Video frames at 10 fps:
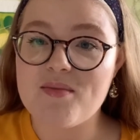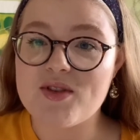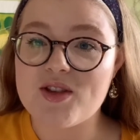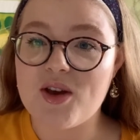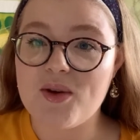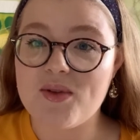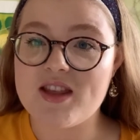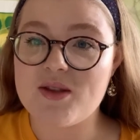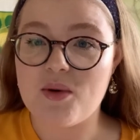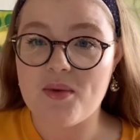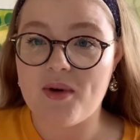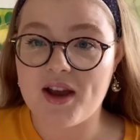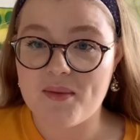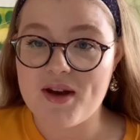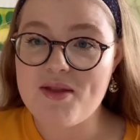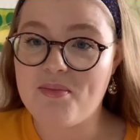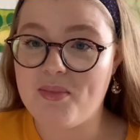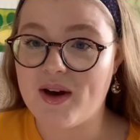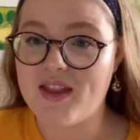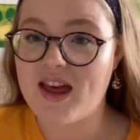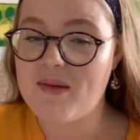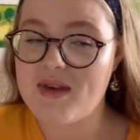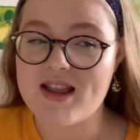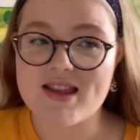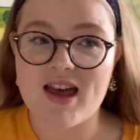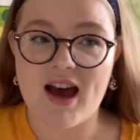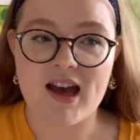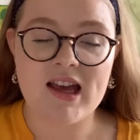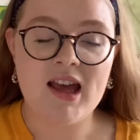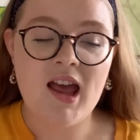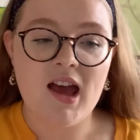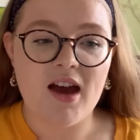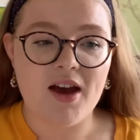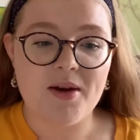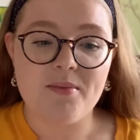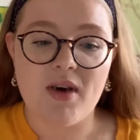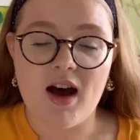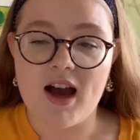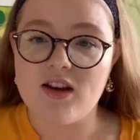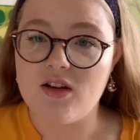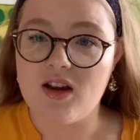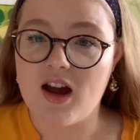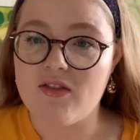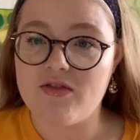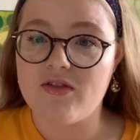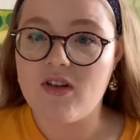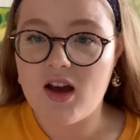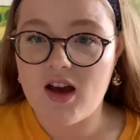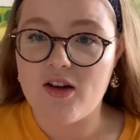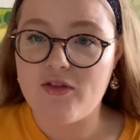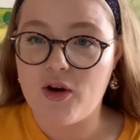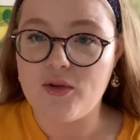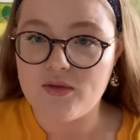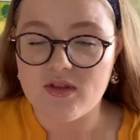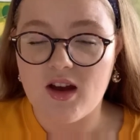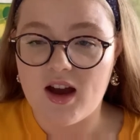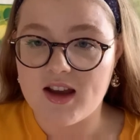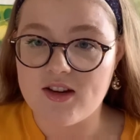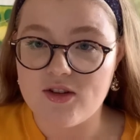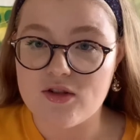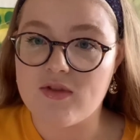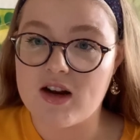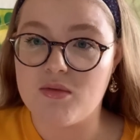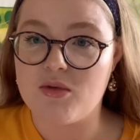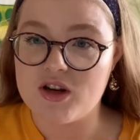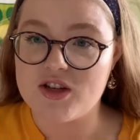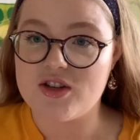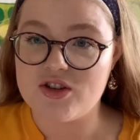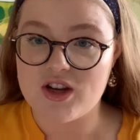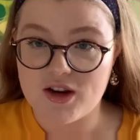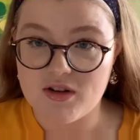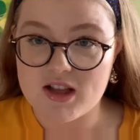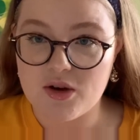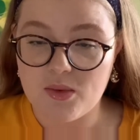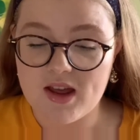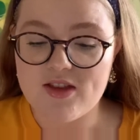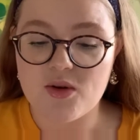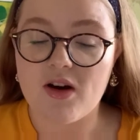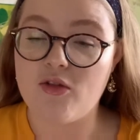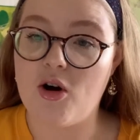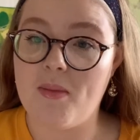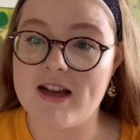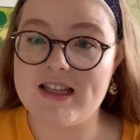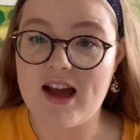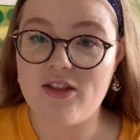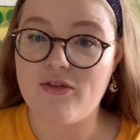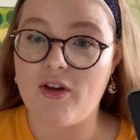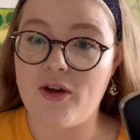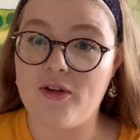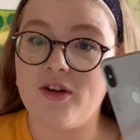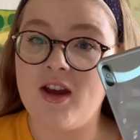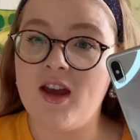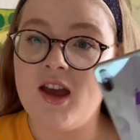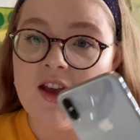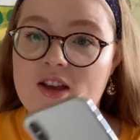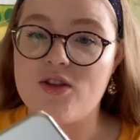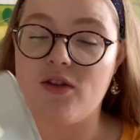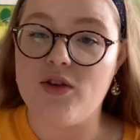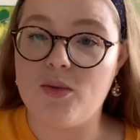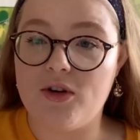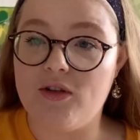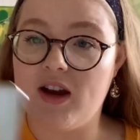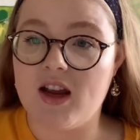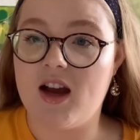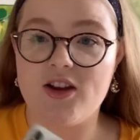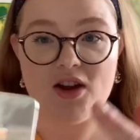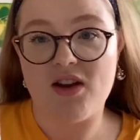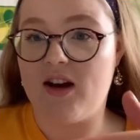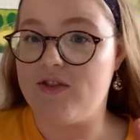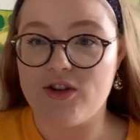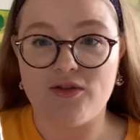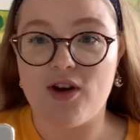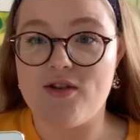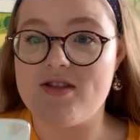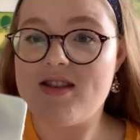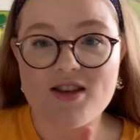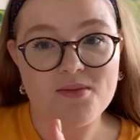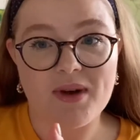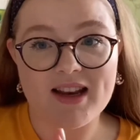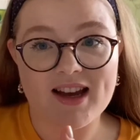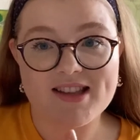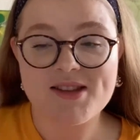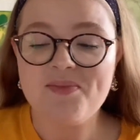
So this is what we're working with, but that means that I don't have a phone that I can do the random questions generator with, so I've got my dad's phone. So if you're wondering, I don't have two phones, this is my dad's.